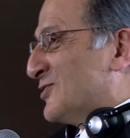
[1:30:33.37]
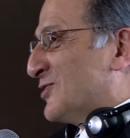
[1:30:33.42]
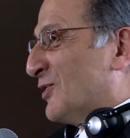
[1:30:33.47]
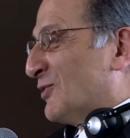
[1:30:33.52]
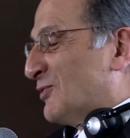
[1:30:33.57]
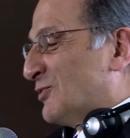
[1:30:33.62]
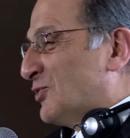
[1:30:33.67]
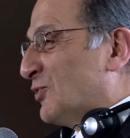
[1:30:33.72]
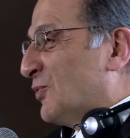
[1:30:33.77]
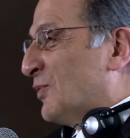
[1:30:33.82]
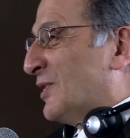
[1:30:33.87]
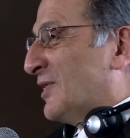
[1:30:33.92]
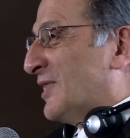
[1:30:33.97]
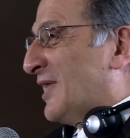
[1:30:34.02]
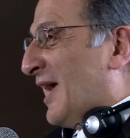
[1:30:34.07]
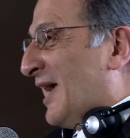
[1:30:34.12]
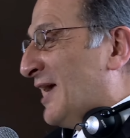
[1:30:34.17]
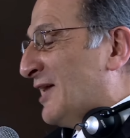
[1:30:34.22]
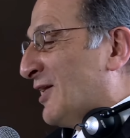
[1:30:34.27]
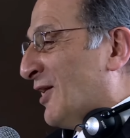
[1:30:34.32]
So
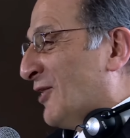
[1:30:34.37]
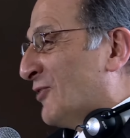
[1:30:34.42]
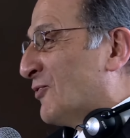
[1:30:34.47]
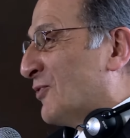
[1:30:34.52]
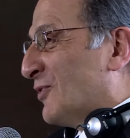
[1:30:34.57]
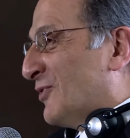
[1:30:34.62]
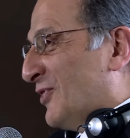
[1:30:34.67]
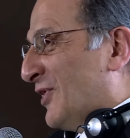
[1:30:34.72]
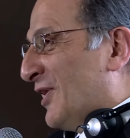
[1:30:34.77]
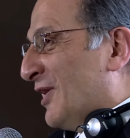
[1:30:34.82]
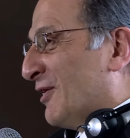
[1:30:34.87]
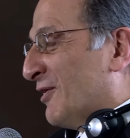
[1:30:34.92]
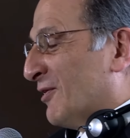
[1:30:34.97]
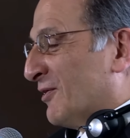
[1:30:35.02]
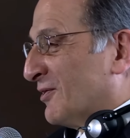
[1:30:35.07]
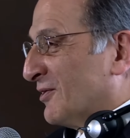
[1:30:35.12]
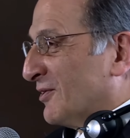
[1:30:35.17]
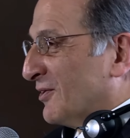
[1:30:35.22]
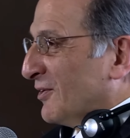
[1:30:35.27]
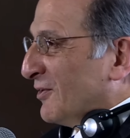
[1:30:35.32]
doing the 800
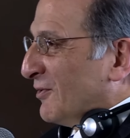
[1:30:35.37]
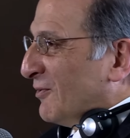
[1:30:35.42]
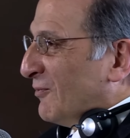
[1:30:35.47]
there